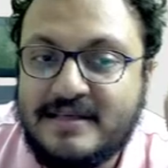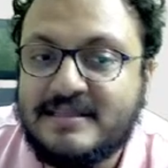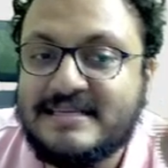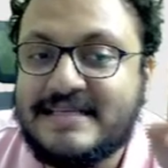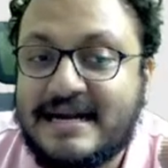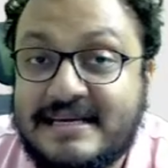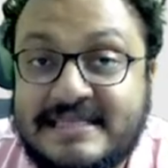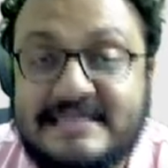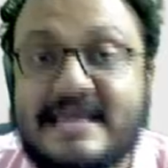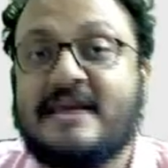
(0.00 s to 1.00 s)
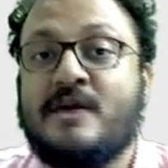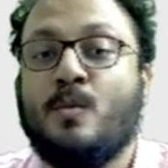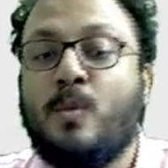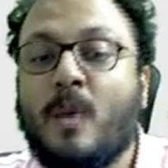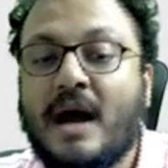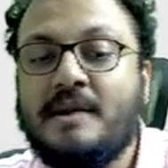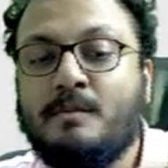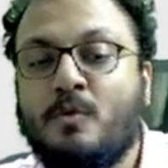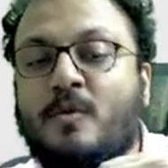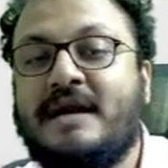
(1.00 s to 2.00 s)
is that he's taking one
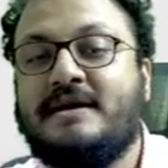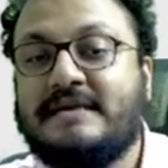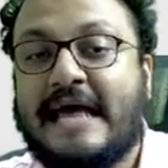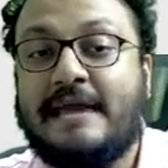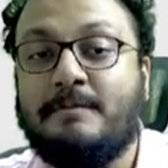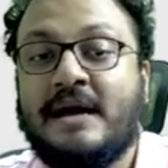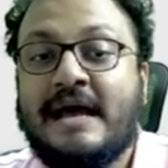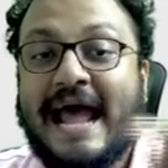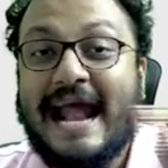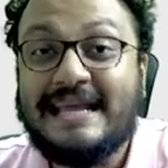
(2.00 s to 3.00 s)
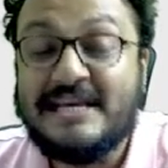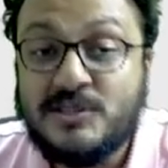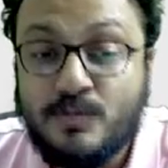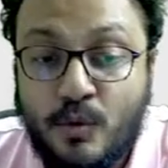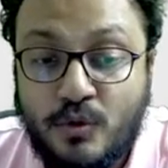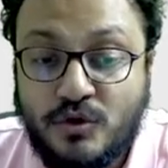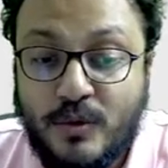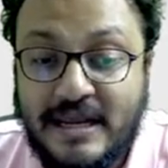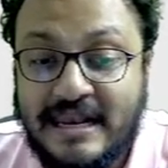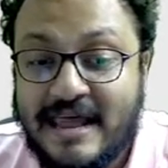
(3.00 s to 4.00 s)
move at a time and he's moved to
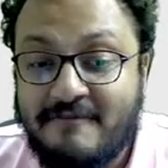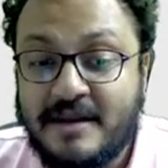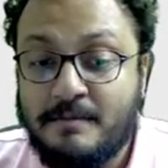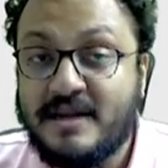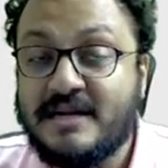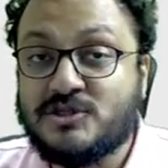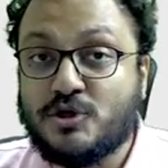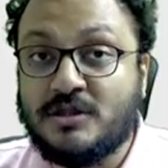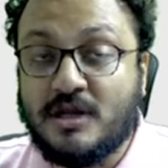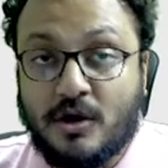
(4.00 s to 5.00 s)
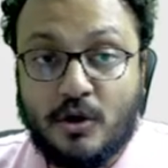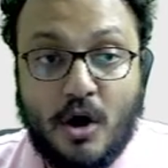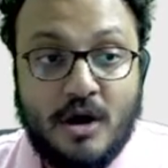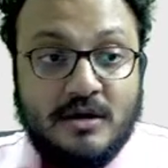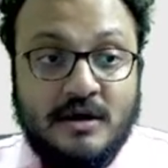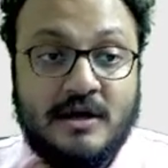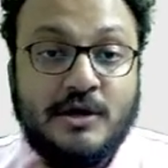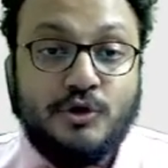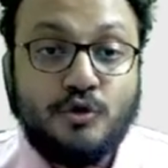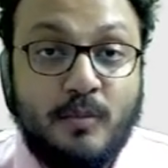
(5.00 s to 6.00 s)
11 minutes on the clock.
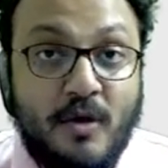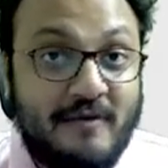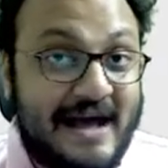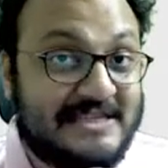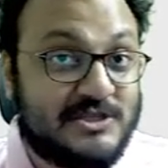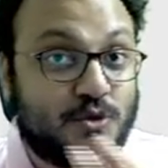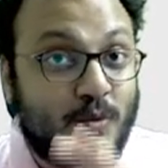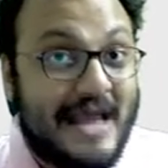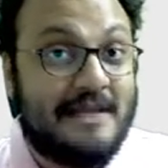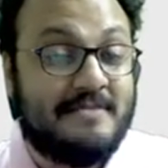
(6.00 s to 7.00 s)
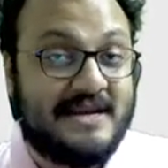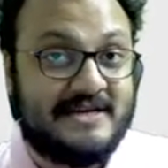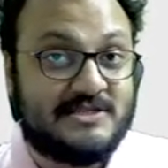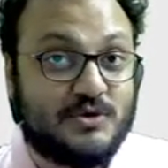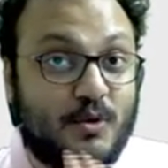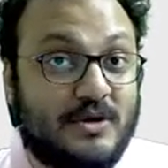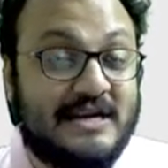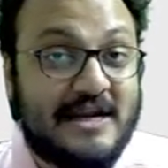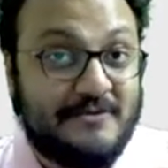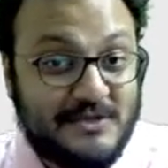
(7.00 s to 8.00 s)
Dubov has 12 minutes only
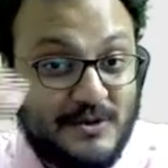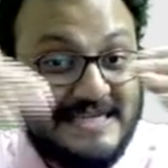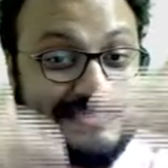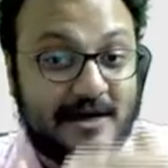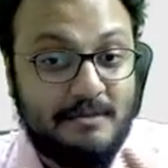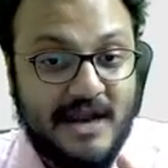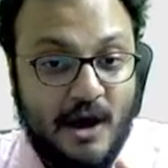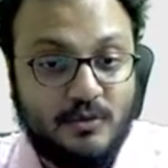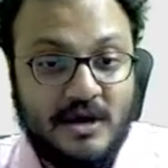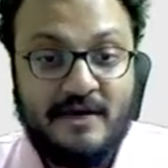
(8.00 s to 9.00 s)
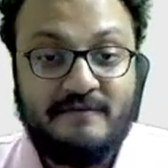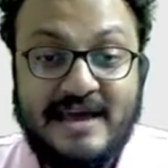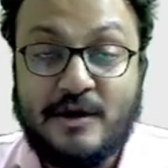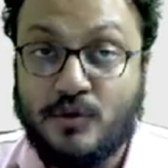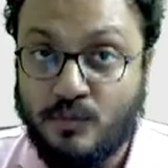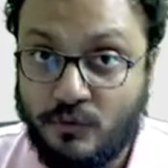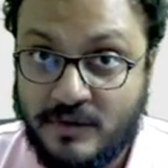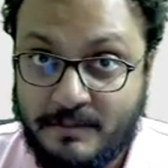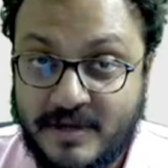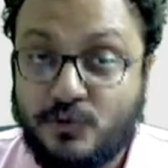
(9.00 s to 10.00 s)
now. So he's come down. We are on move
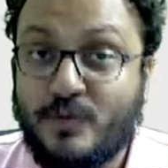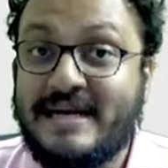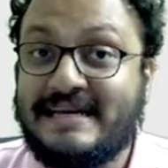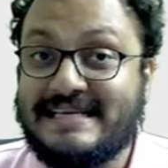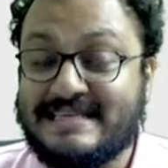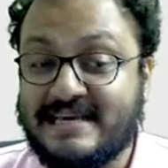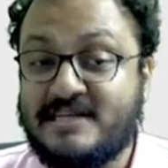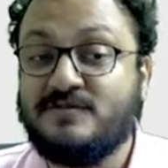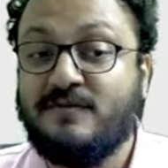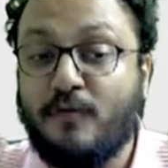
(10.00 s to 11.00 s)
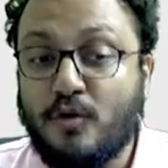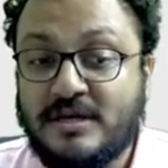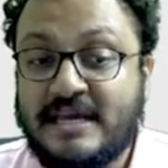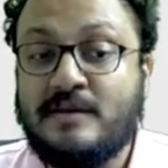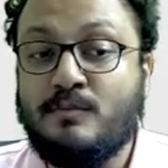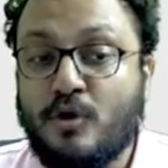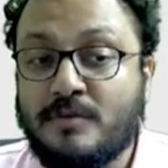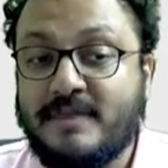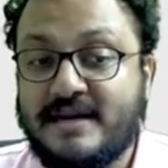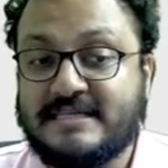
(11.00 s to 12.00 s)
number 26, 14 more
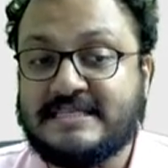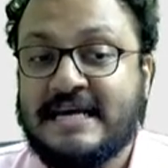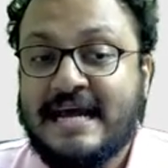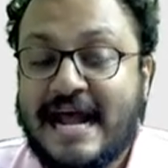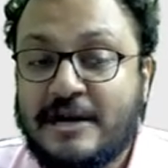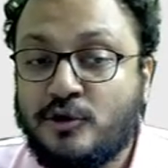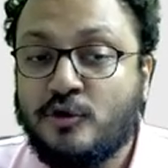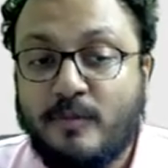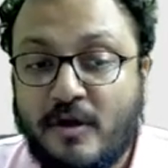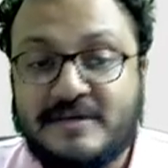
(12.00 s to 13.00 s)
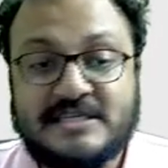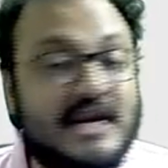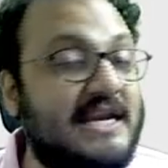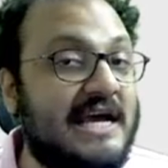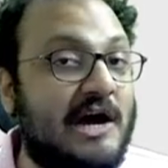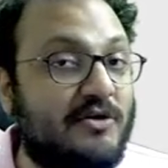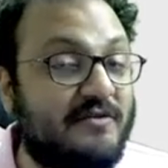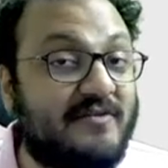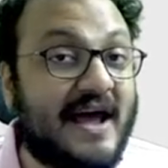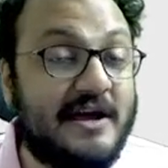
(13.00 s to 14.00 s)
minutes. And Dubov is running out of
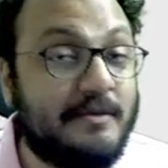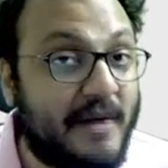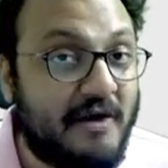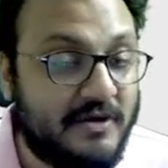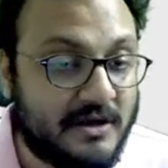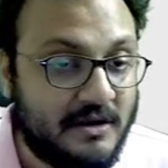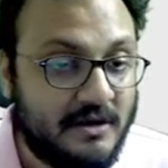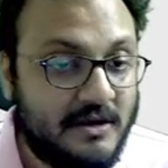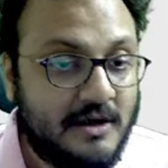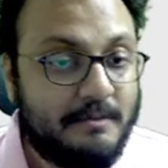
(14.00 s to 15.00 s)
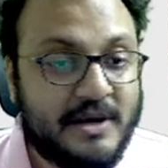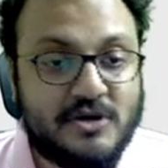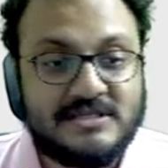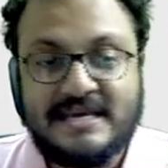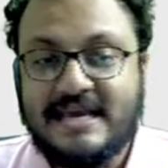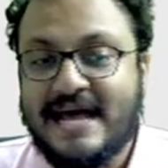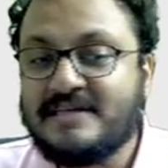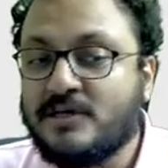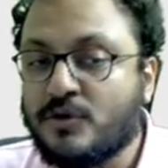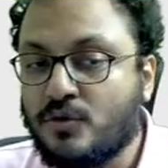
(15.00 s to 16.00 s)
firepower because he
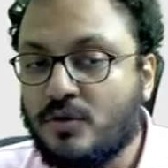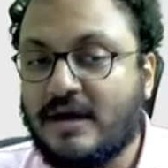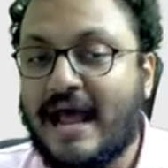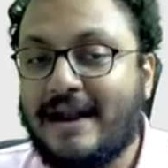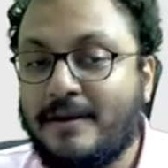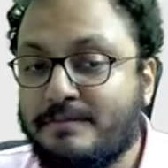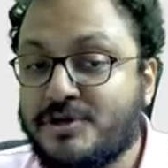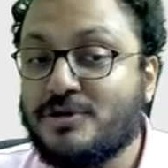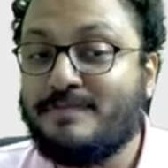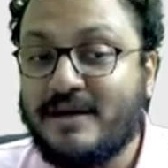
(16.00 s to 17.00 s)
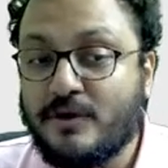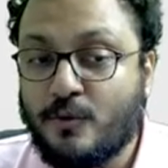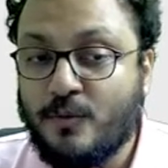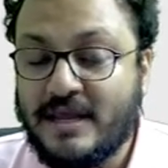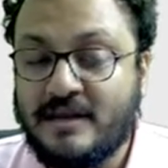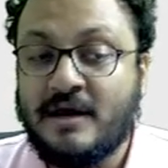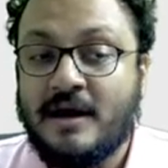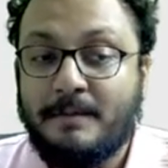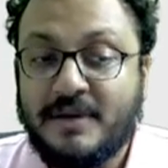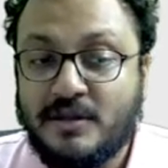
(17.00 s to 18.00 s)
has a rook and a bishop and a queen.
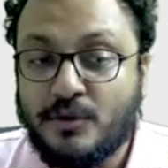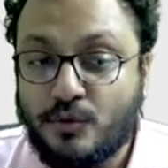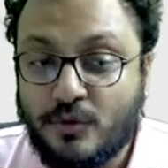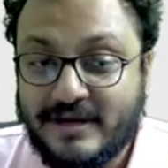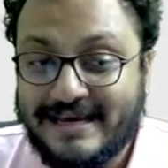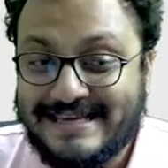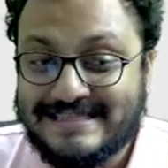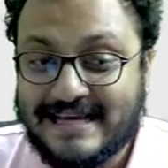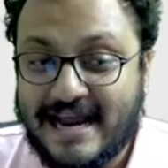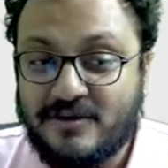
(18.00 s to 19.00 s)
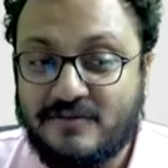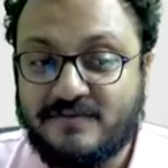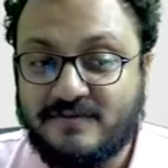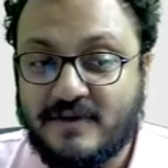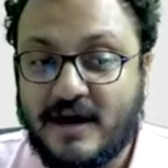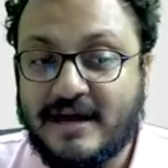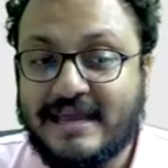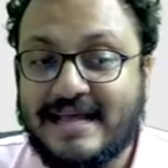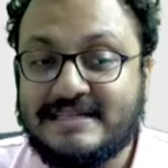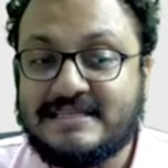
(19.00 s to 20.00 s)
But the rook is kind of
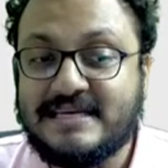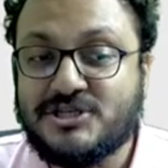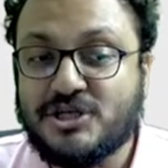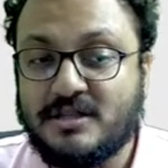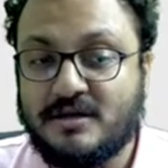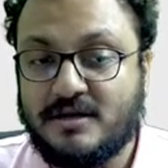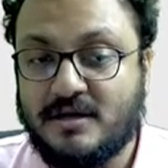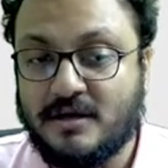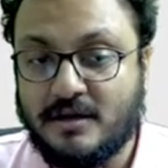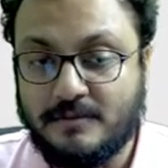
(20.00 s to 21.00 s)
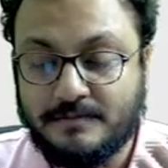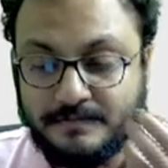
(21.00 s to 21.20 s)
against each other here.